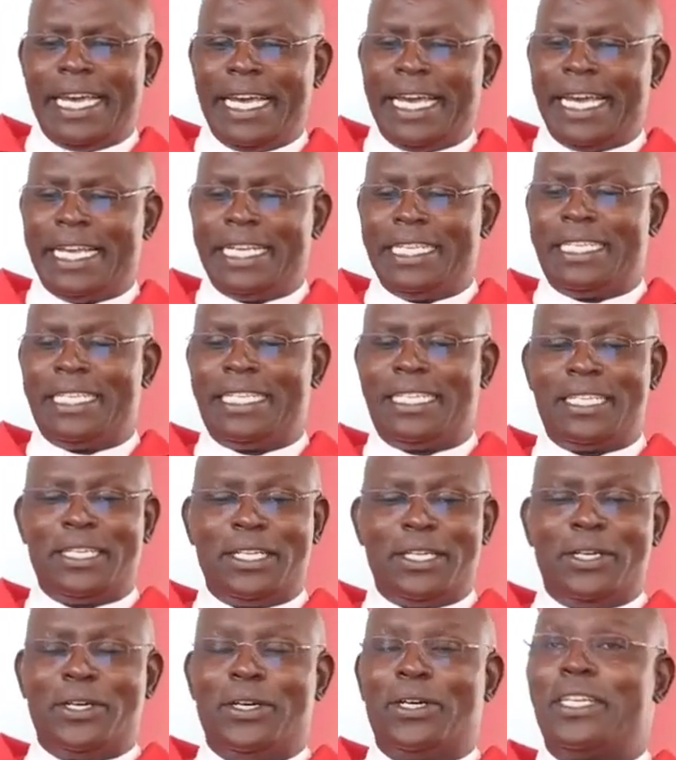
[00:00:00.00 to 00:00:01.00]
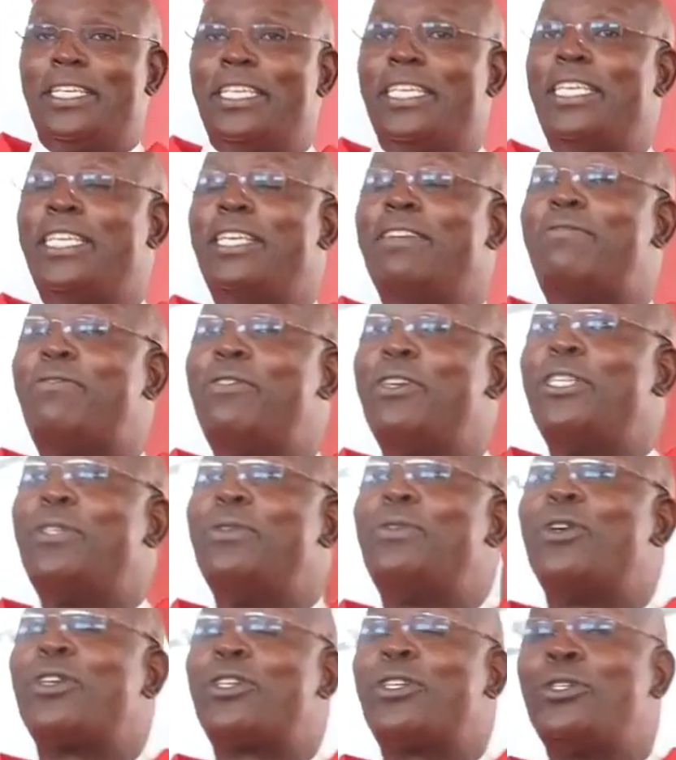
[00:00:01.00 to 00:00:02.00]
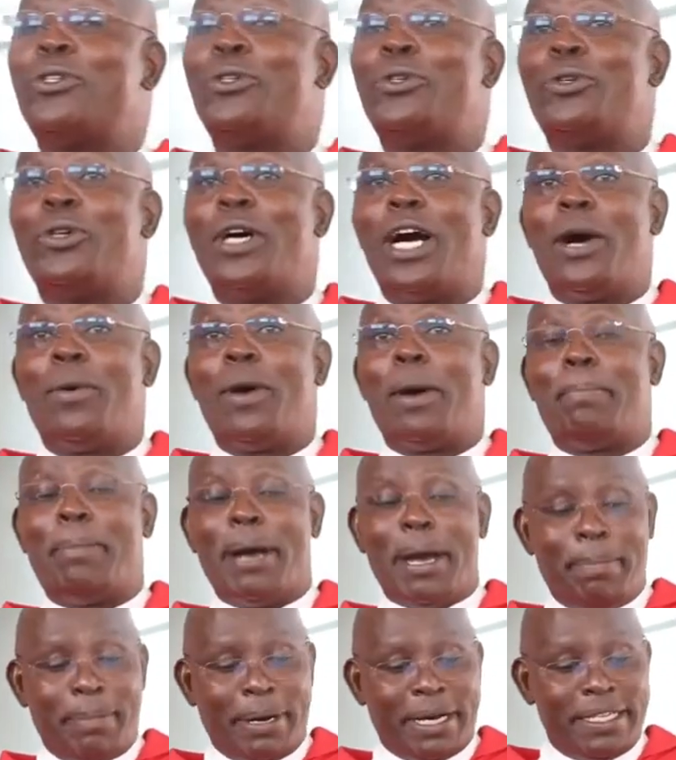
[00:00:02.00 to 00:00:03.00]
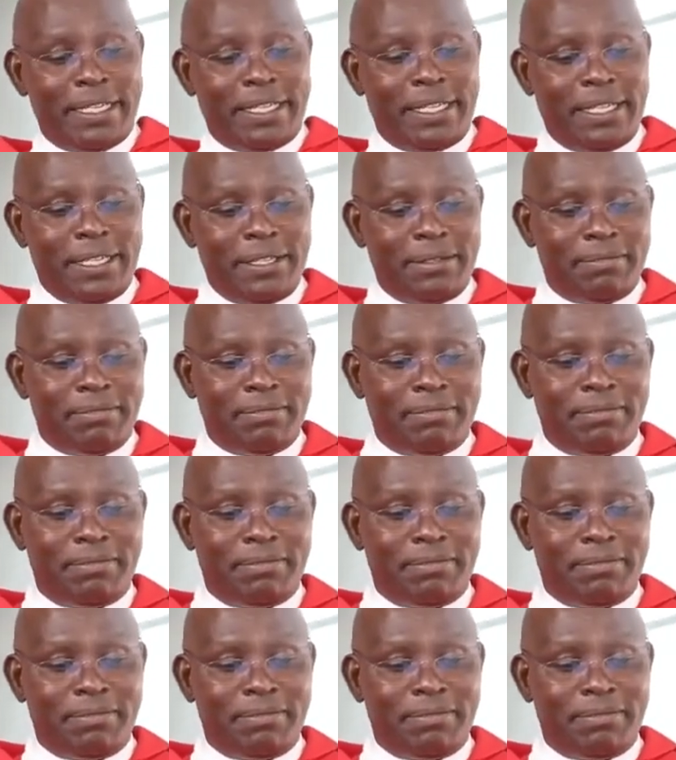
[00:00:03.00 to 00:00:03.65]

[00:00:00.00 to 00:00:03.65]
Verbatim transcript: And if we do not know our purpose,